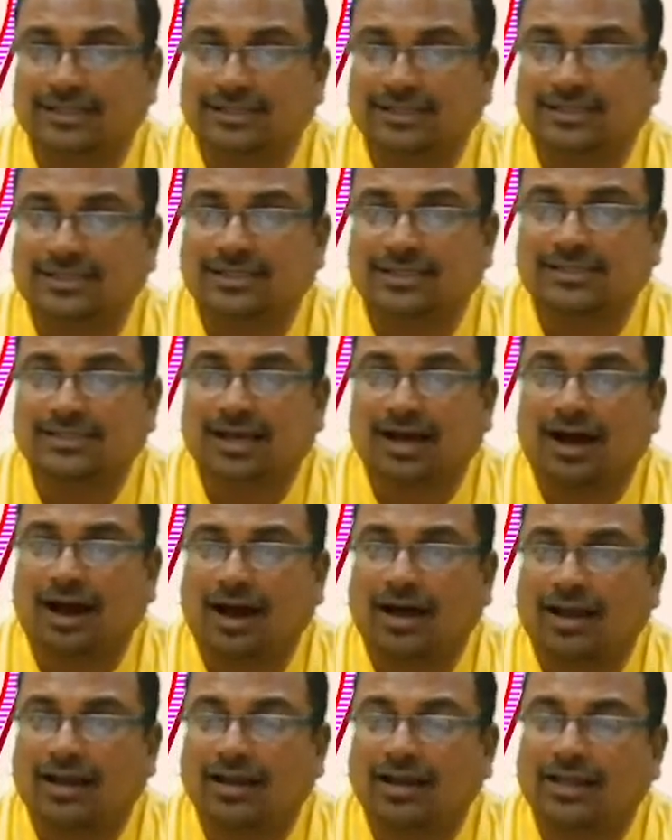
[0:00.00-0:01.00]
This is
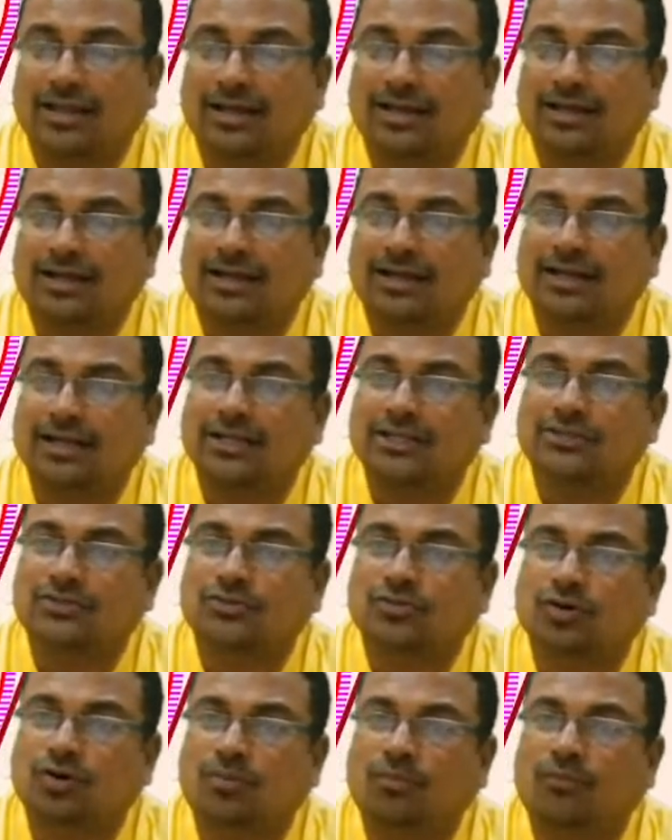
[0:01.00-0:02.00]
earlier
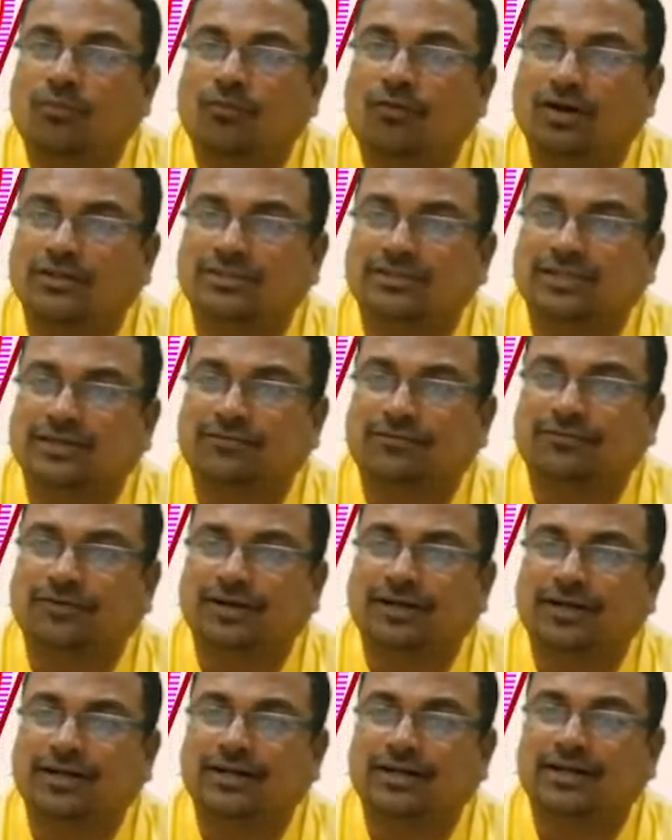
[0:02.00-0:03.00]
telescope was
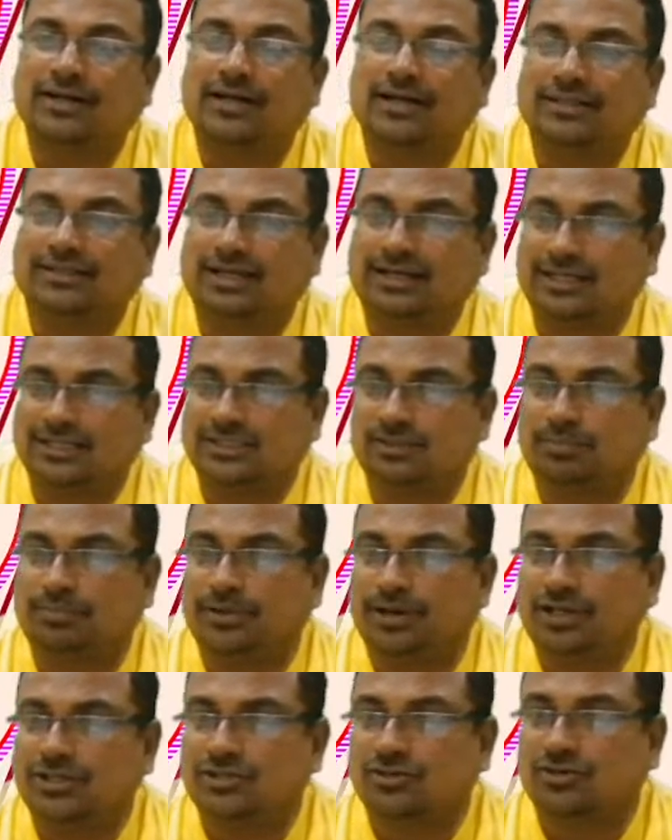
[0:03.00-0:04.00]
different. That is
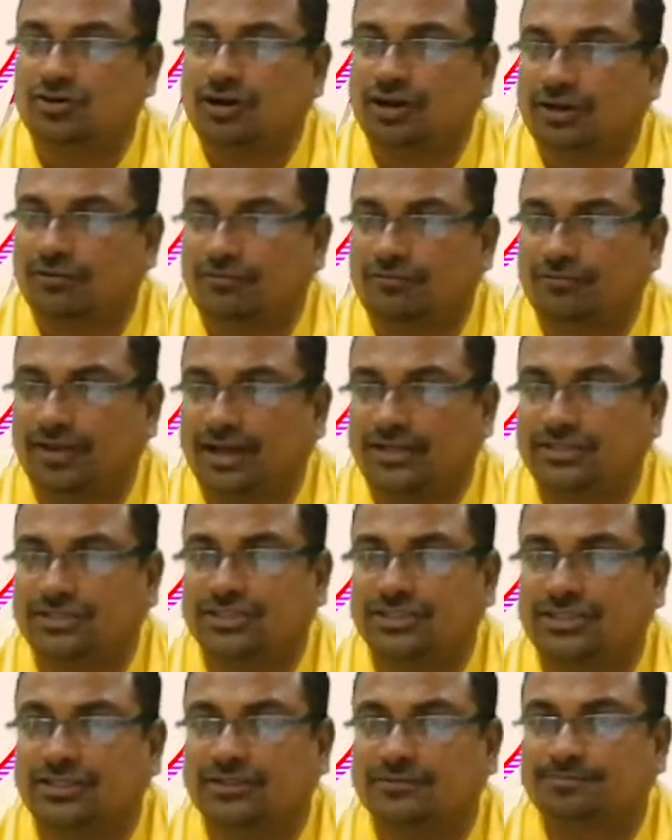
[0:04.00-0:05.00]
based on
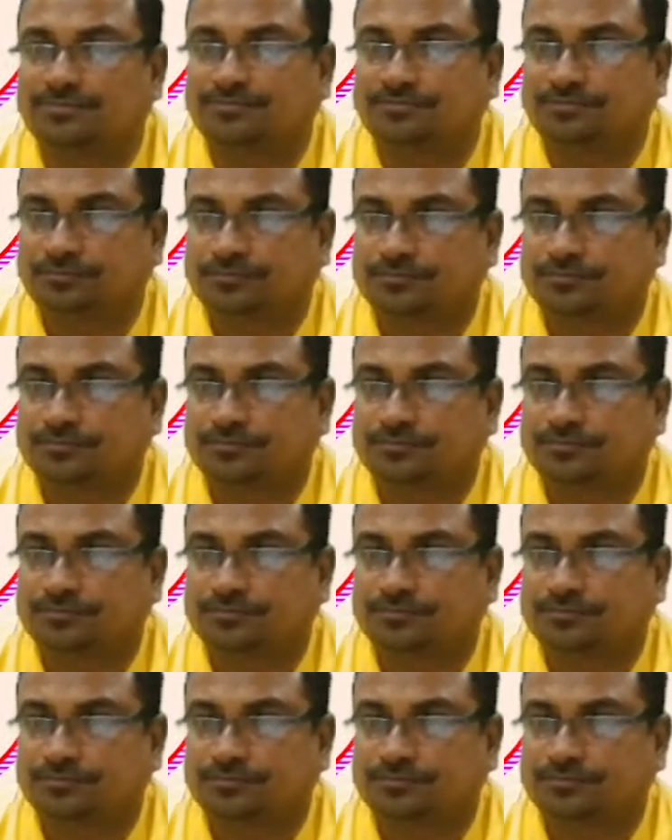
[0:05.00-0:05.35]
refraction.